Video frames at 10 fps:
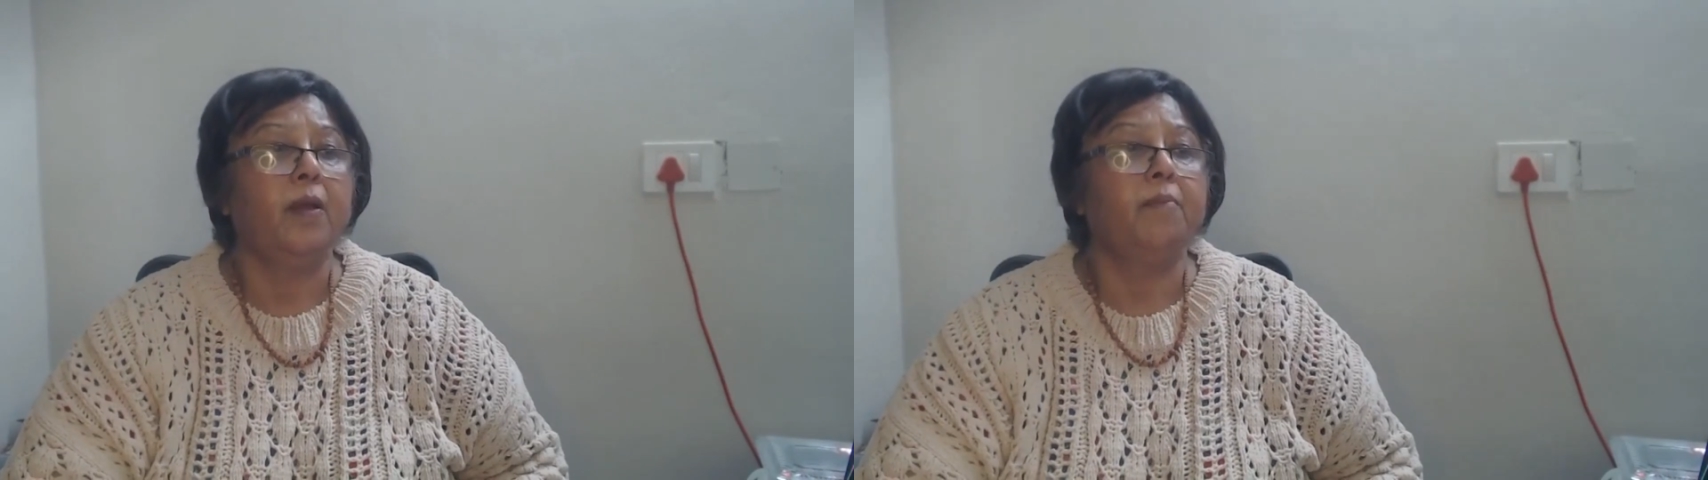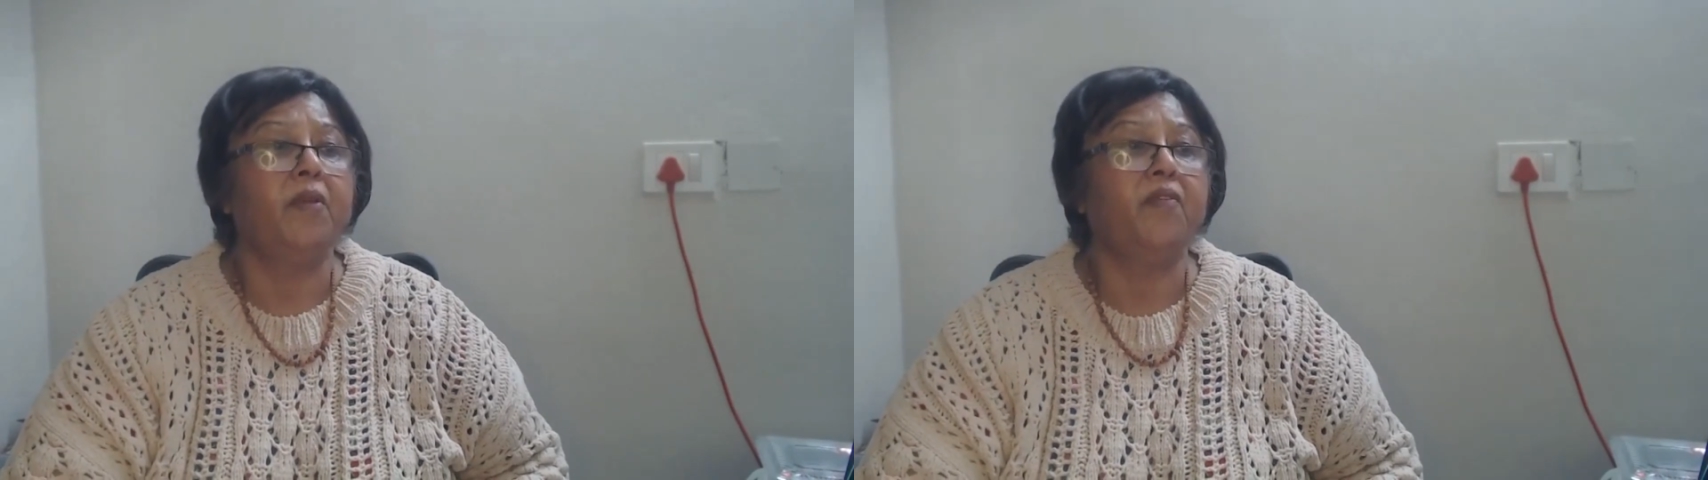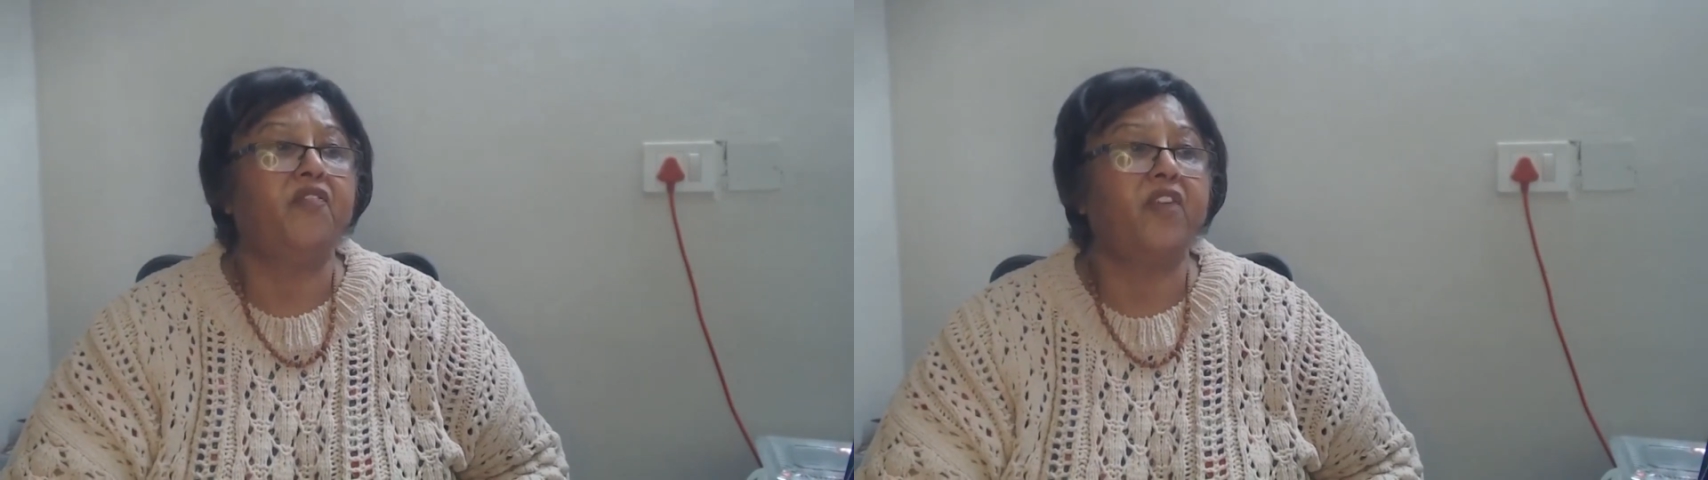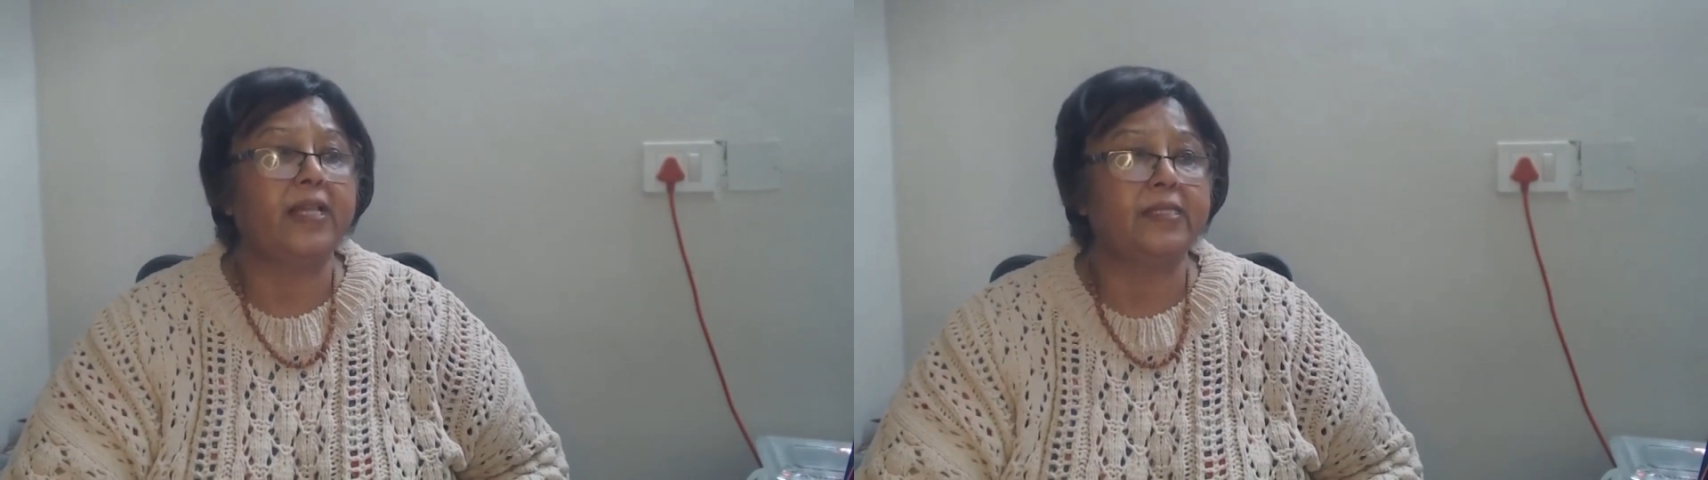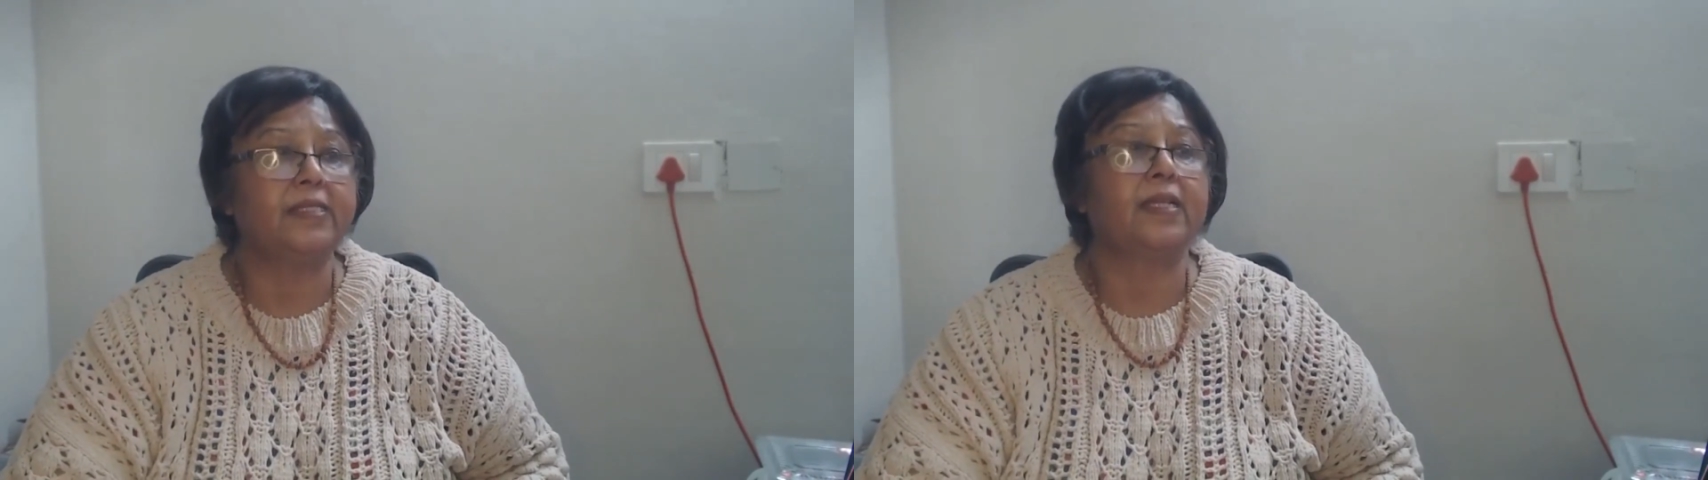be
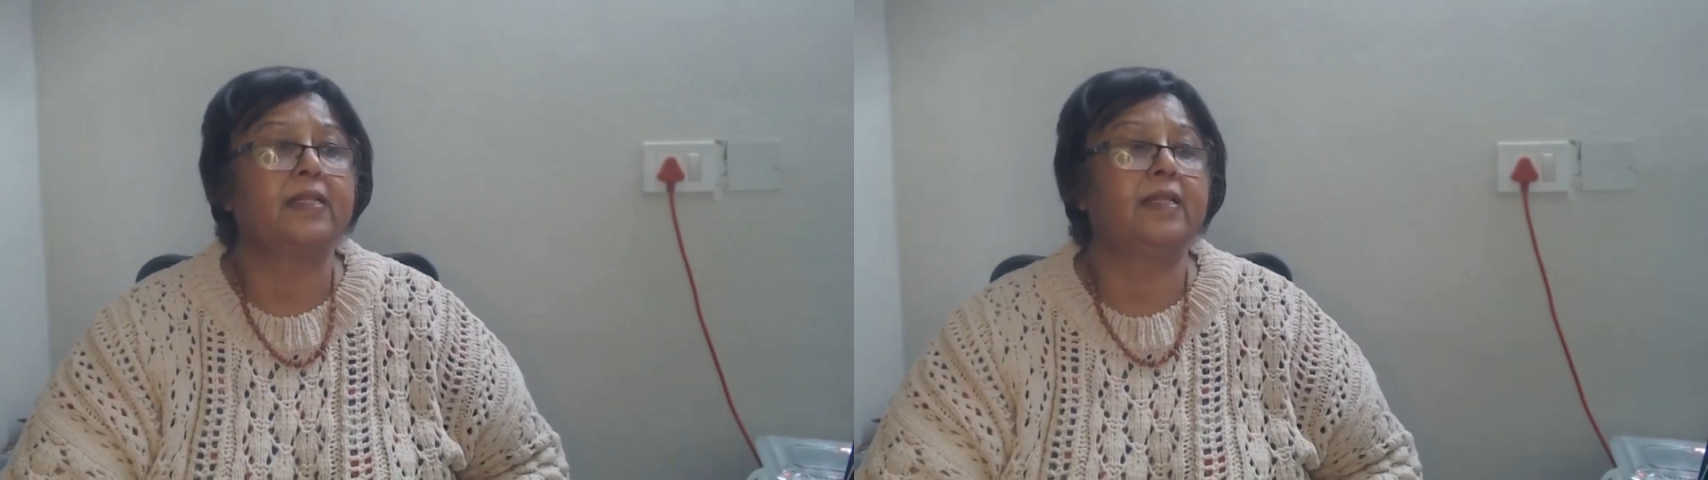faced in